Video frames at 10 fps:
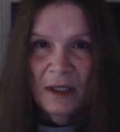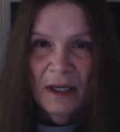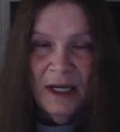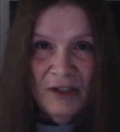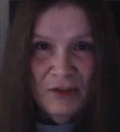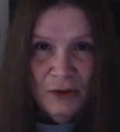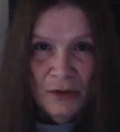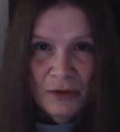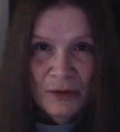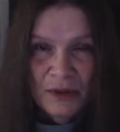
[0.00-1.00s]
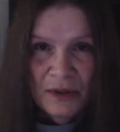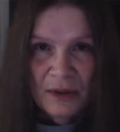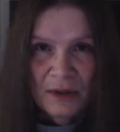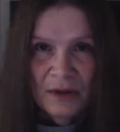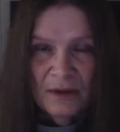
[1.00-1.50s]
angels
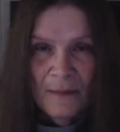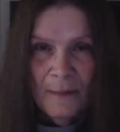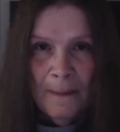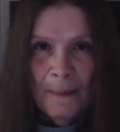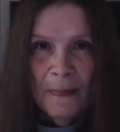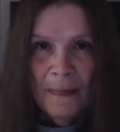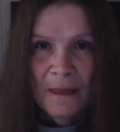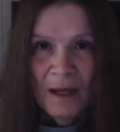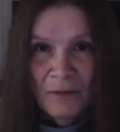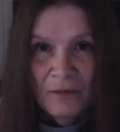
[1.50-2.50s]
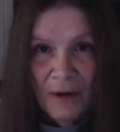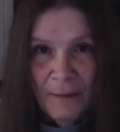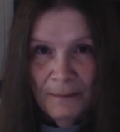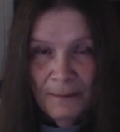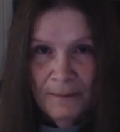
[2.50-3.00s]
come
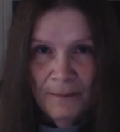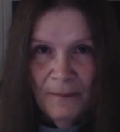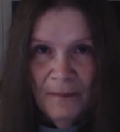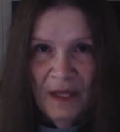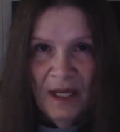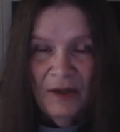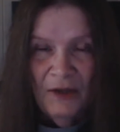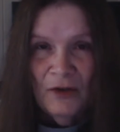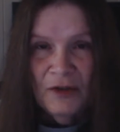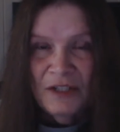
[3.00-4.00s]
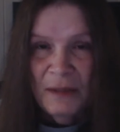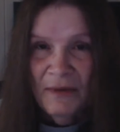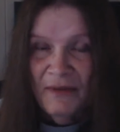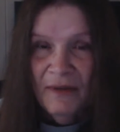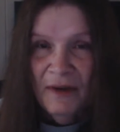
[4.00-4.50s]
from, then you're
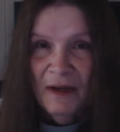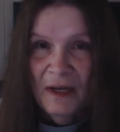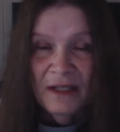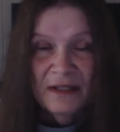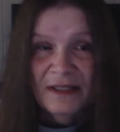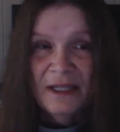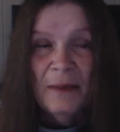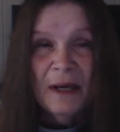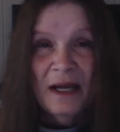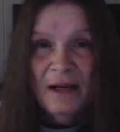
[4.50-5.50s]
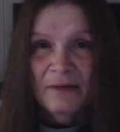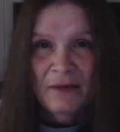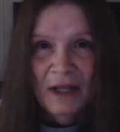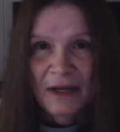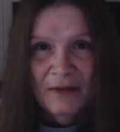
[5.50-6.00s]
a step ahead of a
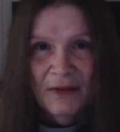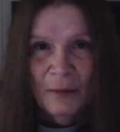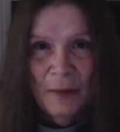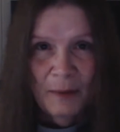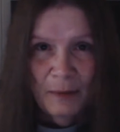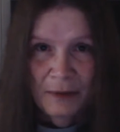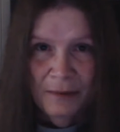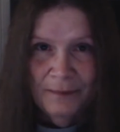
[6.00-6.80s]
lot of other people.